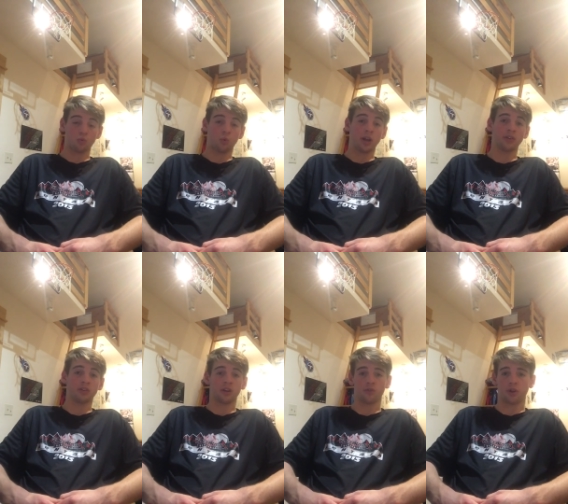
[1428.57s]
when
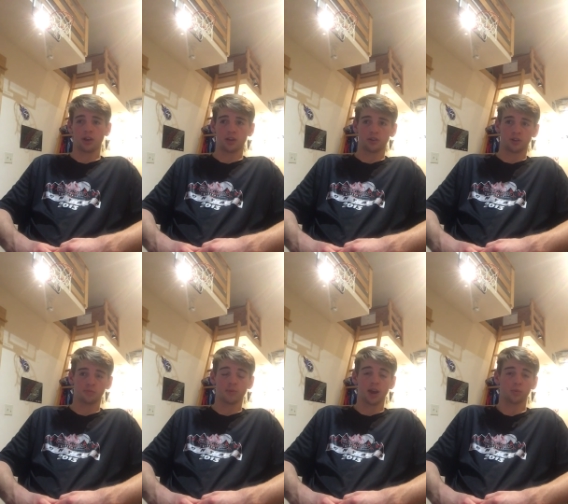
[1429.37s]
DeAndre Ayton
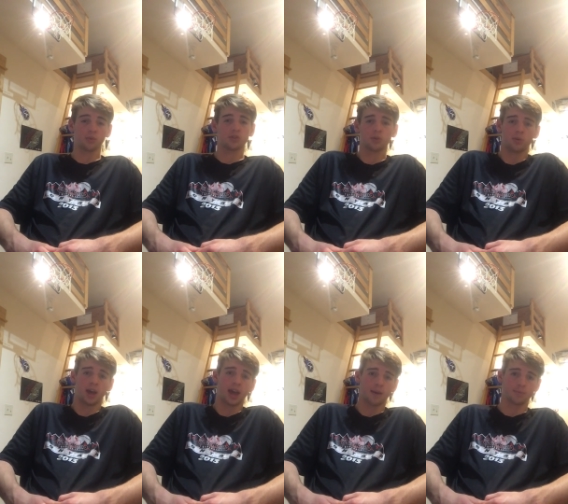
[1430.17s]
comes back, we'll see what
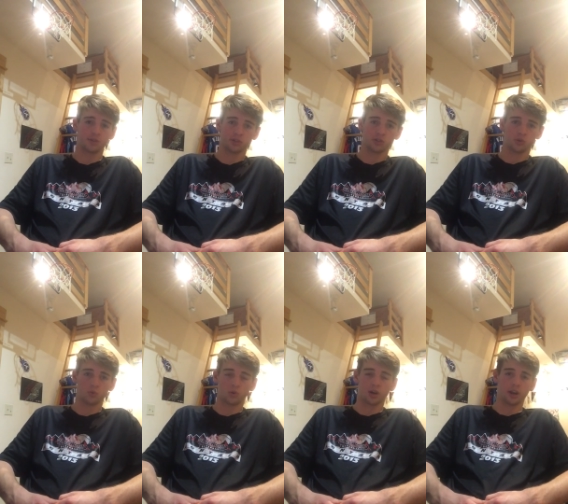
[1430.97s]
happens
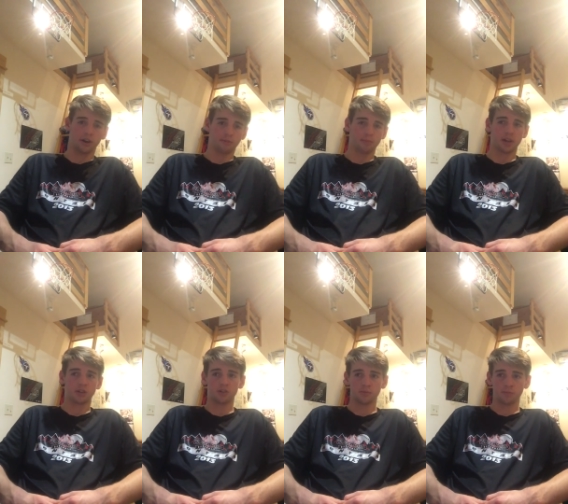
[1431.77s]
to Aron
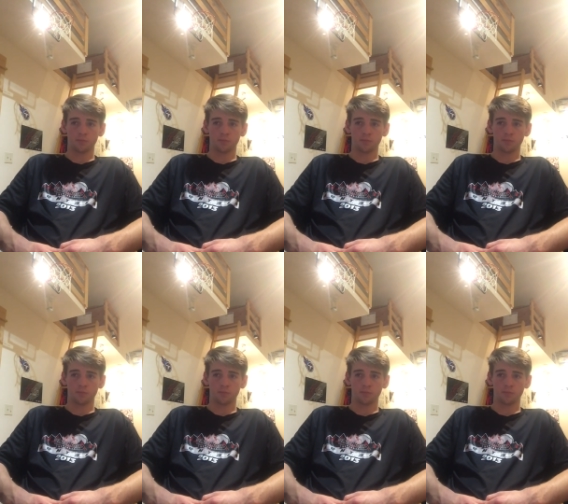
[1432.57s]
Baynes.